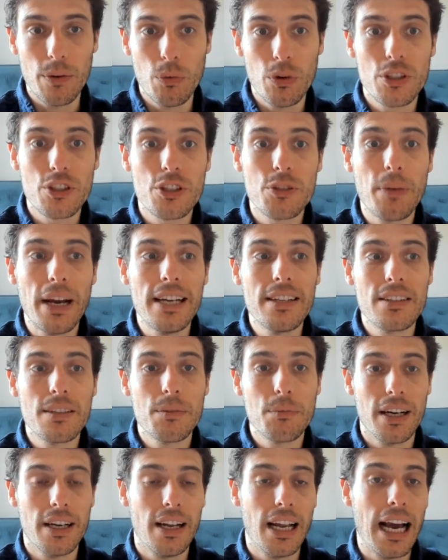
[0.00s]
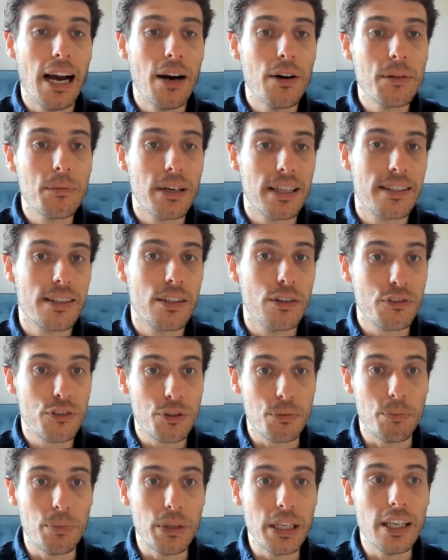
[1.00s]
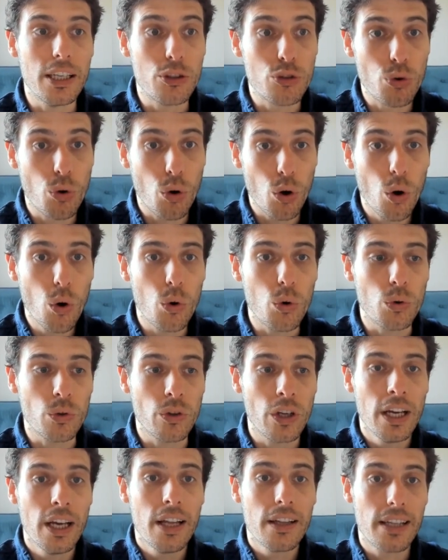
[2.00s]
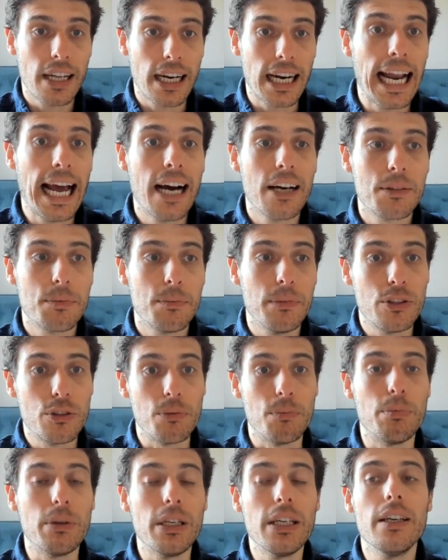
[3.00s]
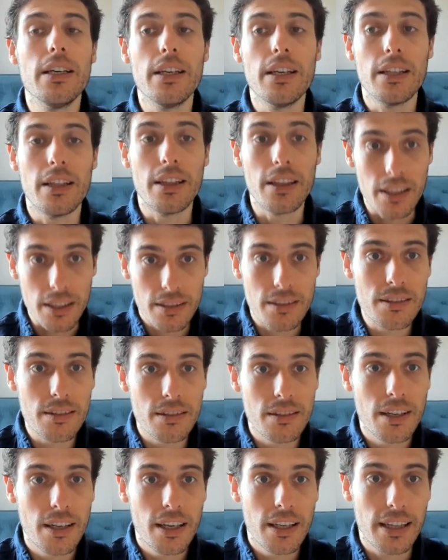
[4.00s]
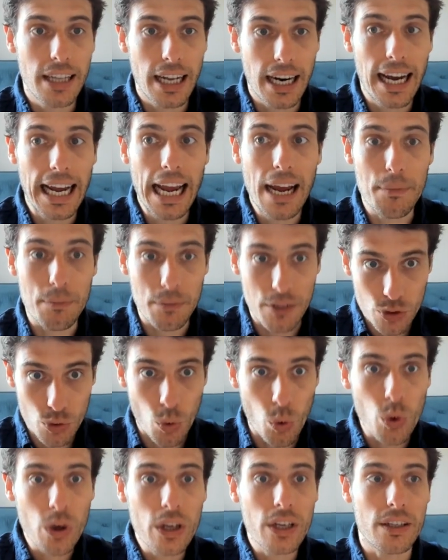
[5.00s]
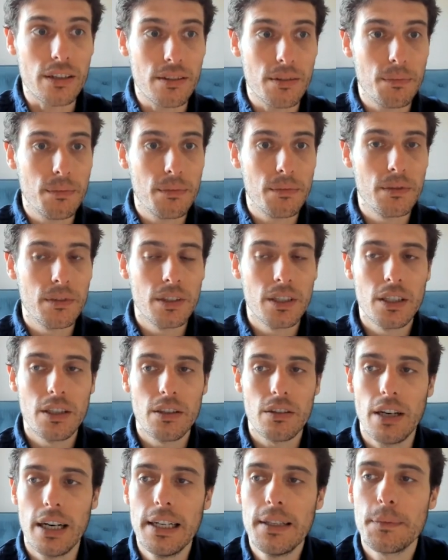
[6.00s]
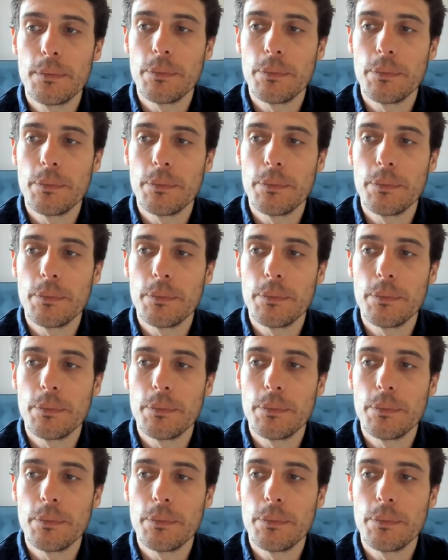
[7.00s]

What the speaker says: What space am I allowing myself to be, to hold, that allows me to be this, that I am, this organism, right?